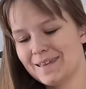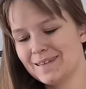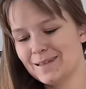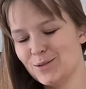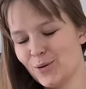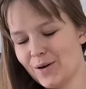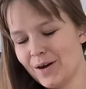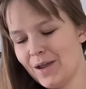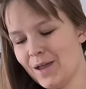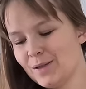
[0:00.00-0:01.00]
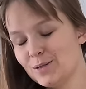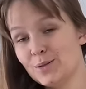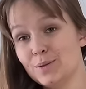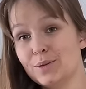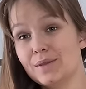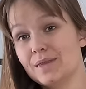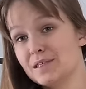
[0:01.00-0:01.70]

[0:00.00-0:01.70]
the door to the